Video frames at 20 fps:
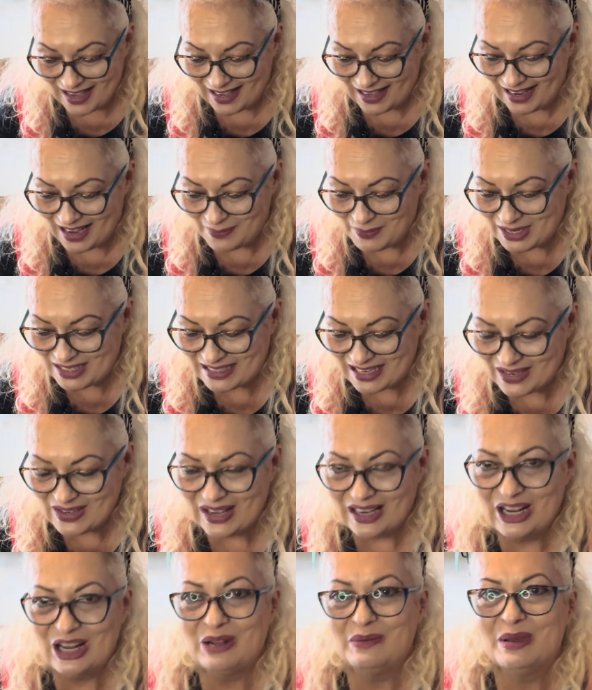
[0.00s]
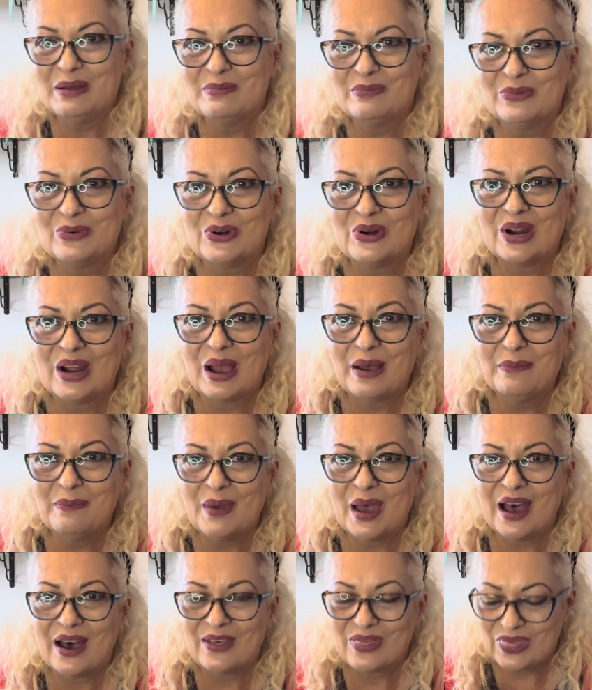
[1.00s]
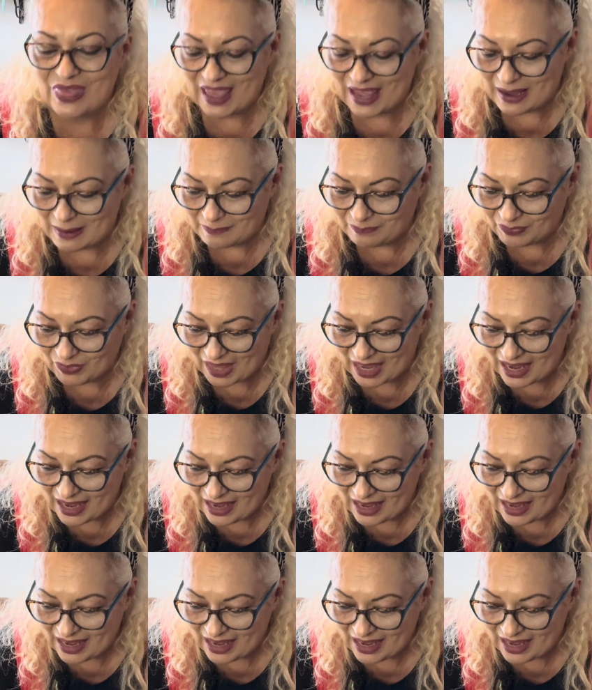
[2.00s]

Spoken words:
Let me tell you a little bit more about them.